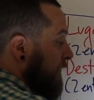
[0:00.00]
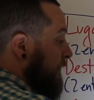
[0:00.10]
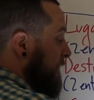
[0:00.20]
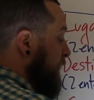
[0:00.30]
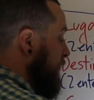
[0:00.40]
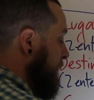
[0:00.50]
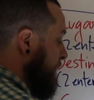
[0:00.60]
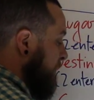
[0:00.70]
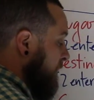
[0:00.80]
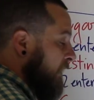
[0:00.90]
with you.
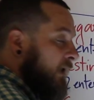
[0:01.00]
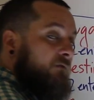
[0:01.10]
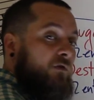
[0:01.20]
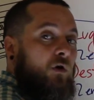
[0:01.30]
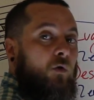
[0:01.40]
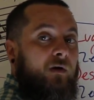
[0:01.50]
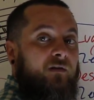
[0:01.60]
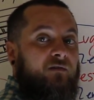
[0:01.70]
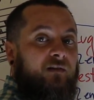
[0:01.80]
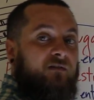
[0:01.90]
I don't know what
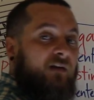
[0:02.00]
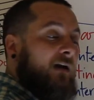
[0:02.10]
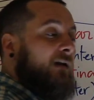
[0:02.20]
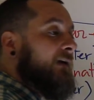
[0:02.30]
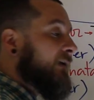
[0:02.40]
is exactly